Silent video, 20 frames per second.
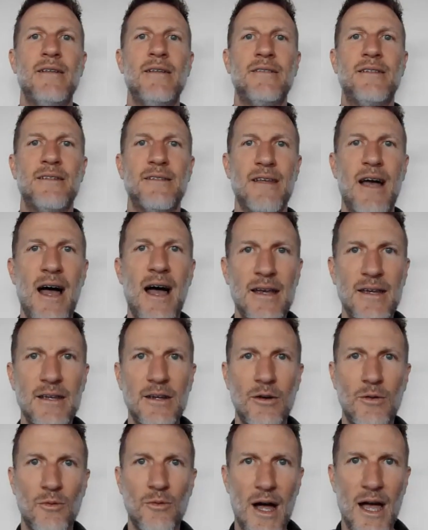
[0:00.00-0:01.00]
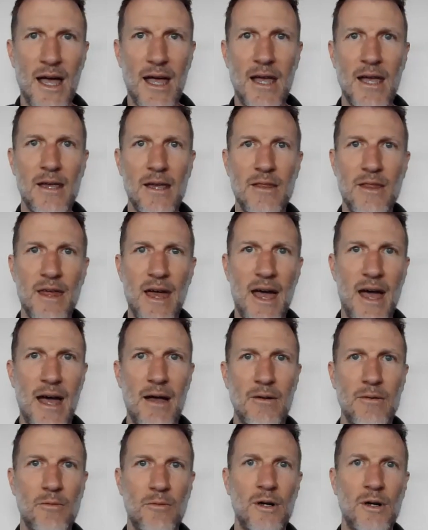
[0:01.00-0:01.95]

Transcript: is designed in a way that